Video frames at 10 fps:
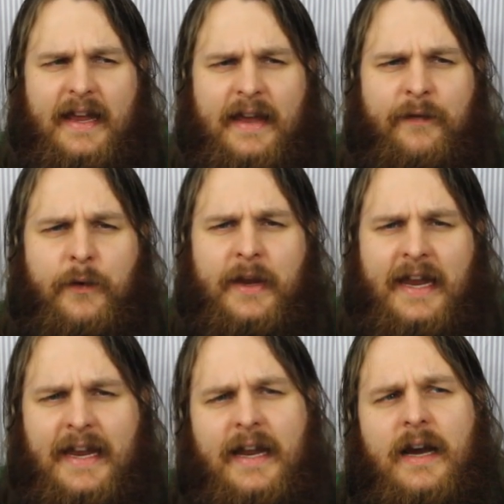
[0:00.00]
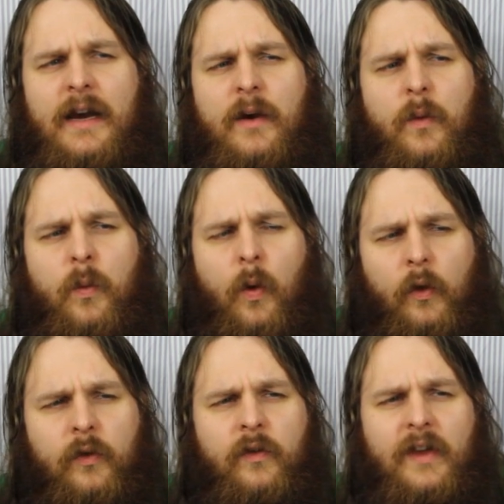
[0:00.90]
if Regina
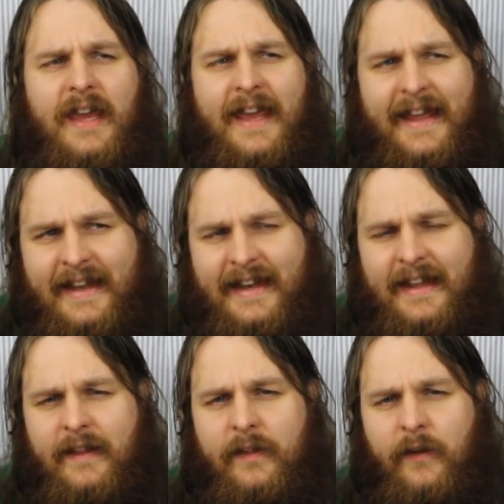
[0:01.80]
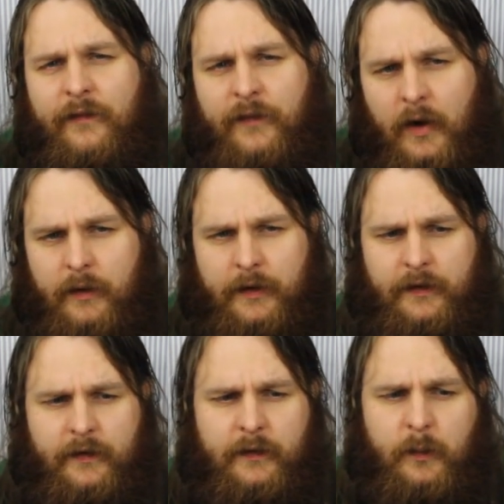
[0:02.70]
wasn't in the
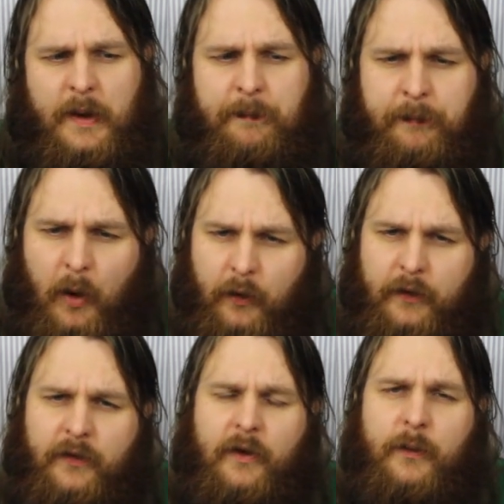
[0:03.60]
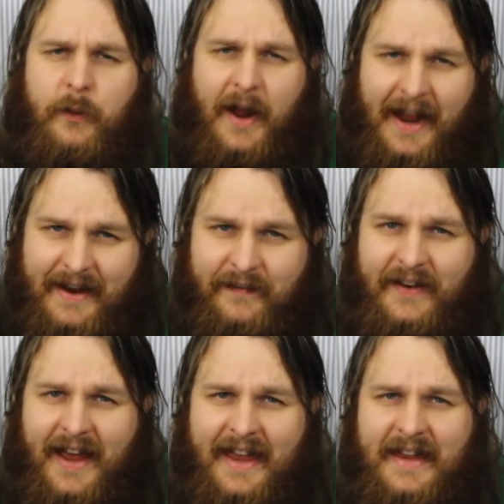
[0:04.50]
forest when Boris
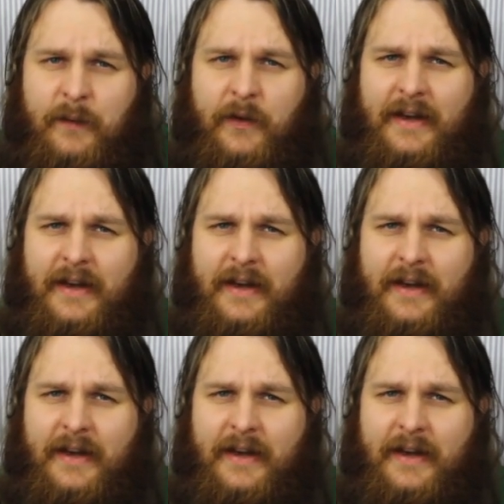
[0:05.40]
arrived in